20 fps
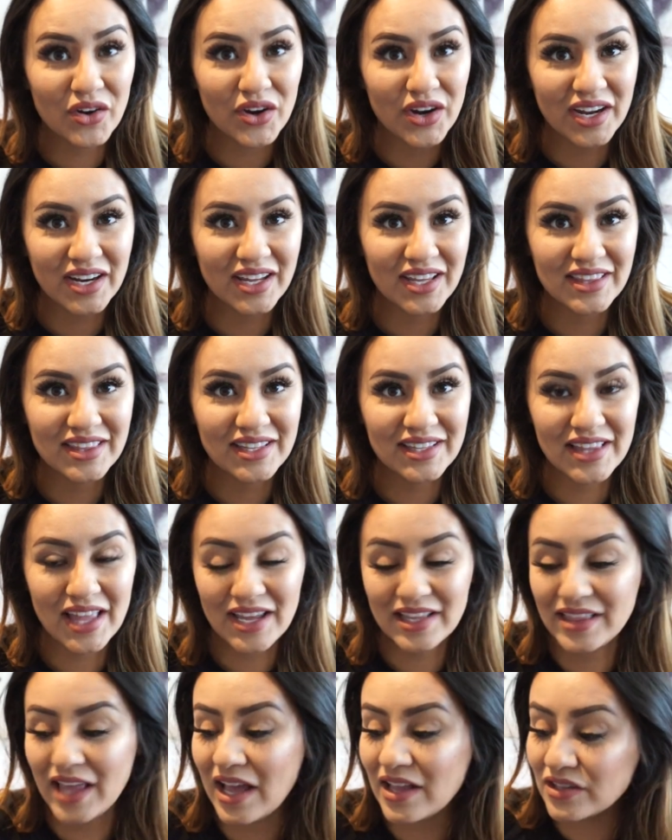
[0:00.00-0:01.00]
or anything
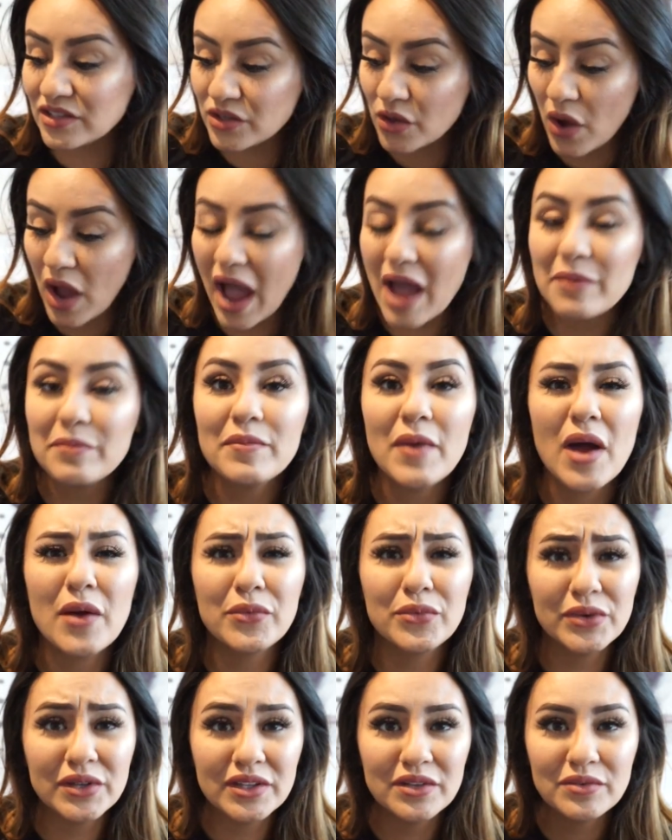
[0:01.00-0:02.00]
like that. So
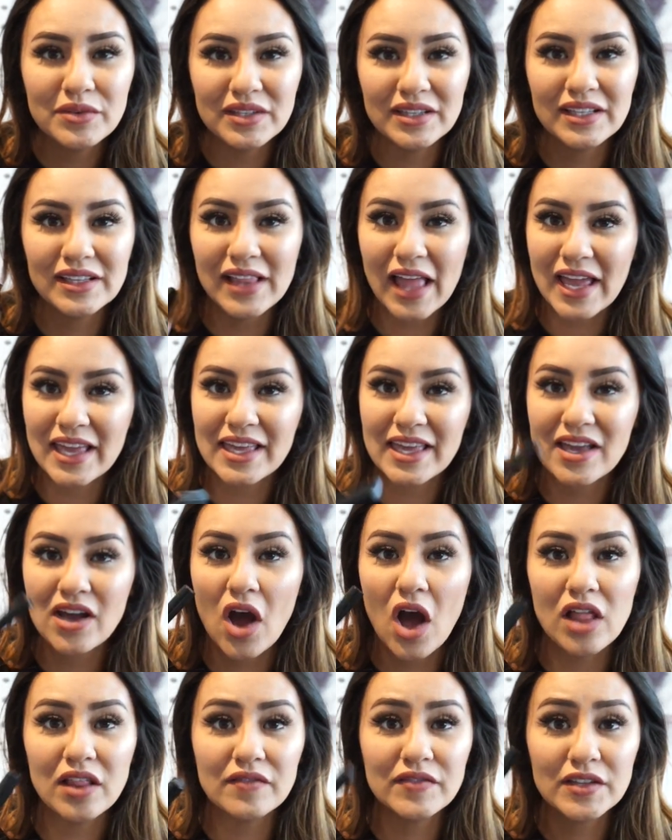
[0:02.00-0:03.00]
I'm really, really liking
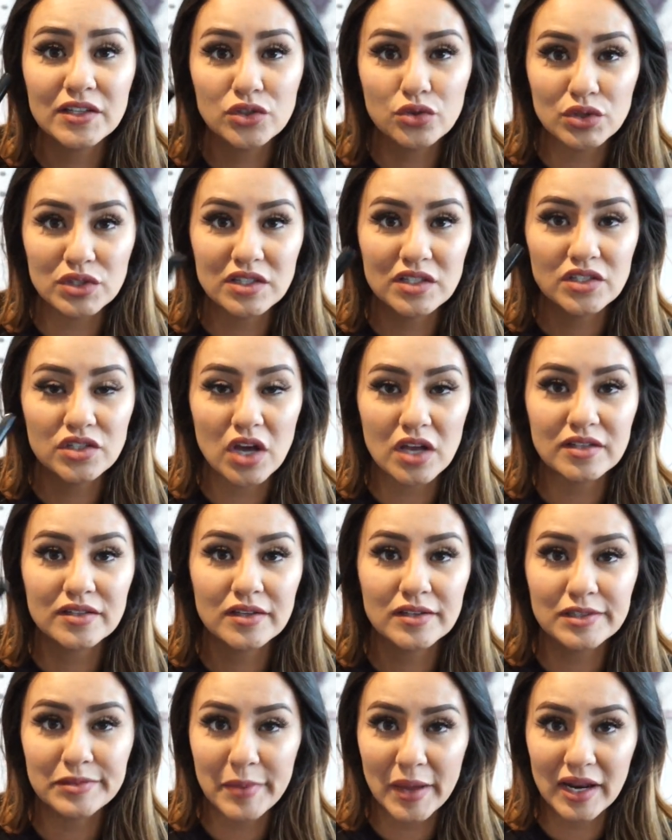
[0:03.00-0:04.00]
all of the Twisted Dolls
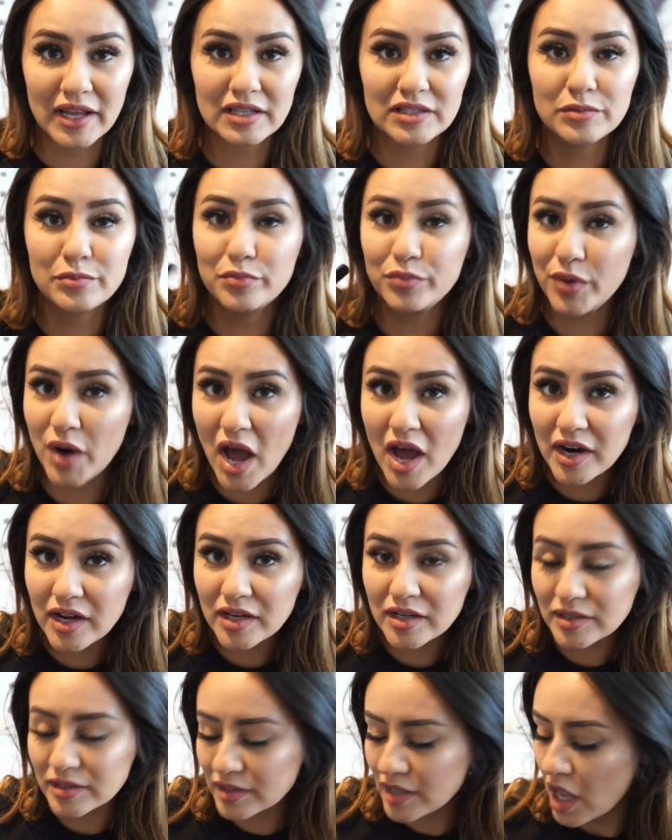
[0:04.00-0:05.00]
Cosmetics
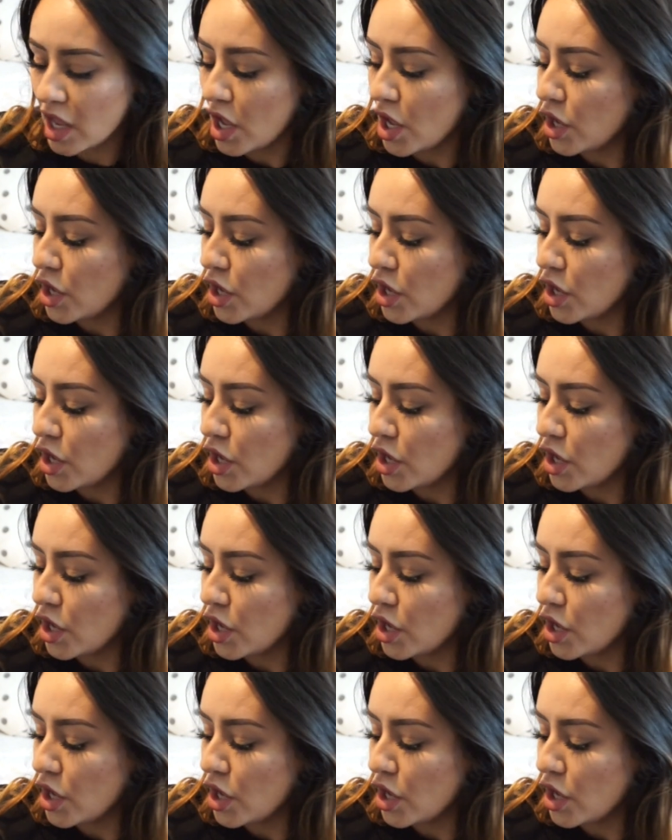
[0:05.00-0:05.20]
products.